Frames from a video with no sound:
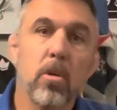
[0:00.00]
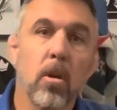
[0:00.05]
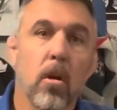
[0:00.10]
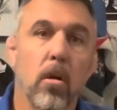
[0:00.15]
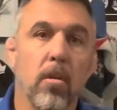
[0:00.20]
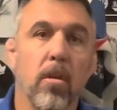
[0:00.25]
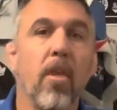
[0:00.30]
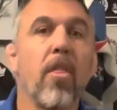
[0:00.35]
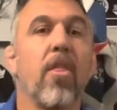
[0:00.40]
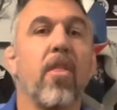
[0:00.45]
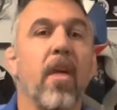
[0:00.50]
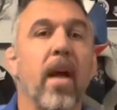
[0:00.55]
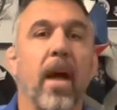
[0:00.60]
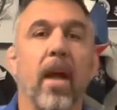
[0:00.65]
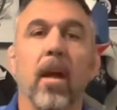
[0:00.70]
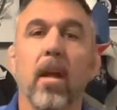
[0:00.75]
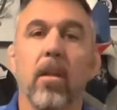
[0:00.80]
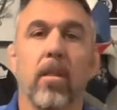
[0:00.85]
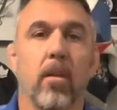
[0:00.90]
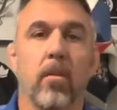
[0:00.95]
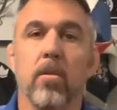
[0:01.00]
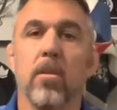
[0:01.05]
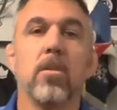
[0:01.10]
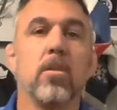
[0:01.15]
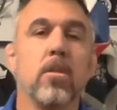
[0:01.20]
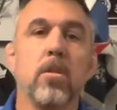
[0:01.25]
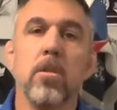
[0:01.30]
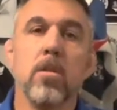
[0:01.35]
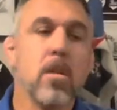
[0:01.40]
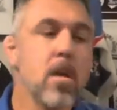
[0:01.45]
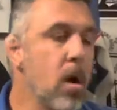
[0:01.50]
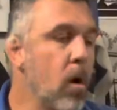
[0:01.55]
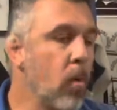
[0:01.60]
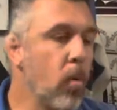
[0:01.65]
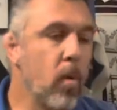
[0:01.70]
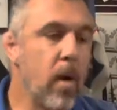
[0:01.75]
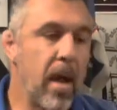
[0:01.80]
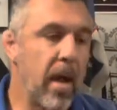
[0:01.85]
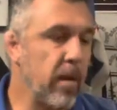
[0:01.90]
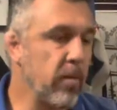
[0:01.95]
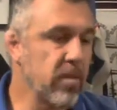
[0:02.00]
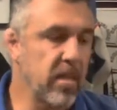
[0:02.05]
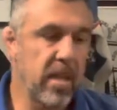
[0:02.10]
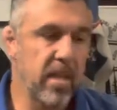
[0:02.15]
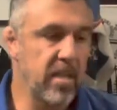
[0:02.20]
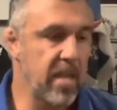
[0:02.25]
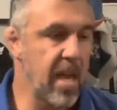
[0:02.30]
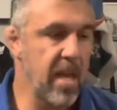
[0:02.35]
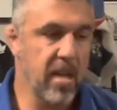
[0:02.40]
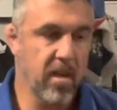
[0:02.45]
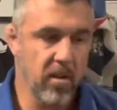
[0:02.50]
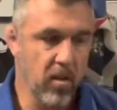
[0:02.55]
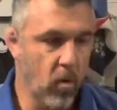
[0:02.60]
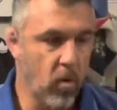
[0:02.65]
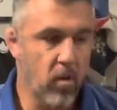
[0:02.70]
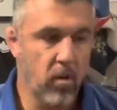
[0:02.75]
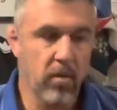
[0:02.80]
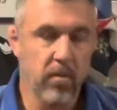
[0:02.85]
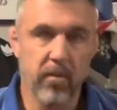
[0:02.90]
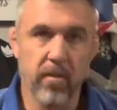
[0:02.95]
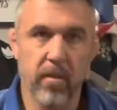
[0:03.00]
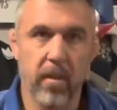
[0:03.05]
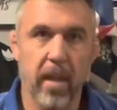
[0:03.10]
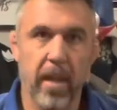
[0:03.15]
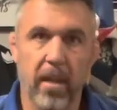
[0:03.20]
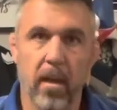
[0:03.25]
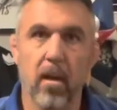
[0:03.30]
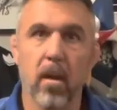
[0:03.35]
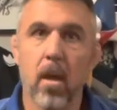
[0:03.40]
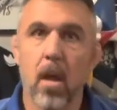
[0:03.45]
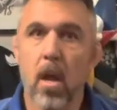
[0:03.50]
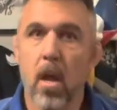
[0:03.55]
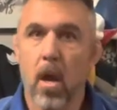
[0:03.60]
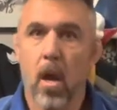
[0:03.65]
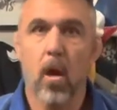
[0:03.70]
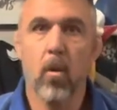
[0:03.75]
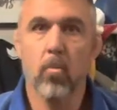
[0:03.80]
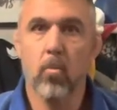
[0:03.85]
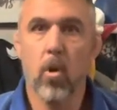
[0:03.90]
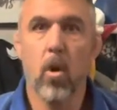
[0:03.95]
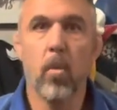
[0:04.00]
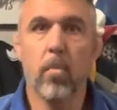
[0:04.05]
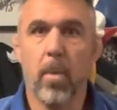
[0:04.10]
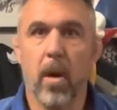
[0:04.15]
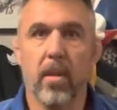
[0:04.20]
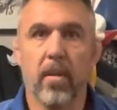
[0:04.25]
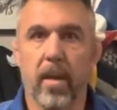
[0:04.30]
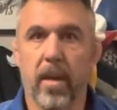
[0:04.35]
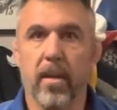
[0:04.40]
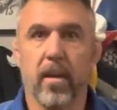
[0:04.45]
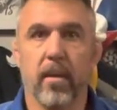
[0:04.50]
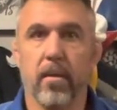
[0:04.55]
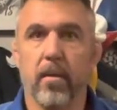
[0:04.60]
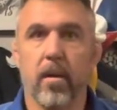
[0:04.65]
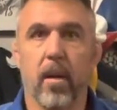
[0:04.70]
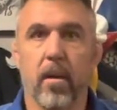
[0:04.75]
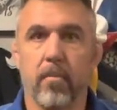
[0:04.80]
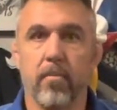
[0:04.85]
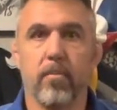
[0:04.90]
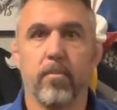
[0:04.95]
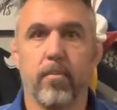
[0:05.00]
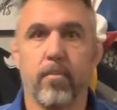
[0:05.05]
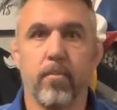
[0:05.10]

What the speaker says: darn thick. There was no way. It was like taking hold of it, like a rope on like a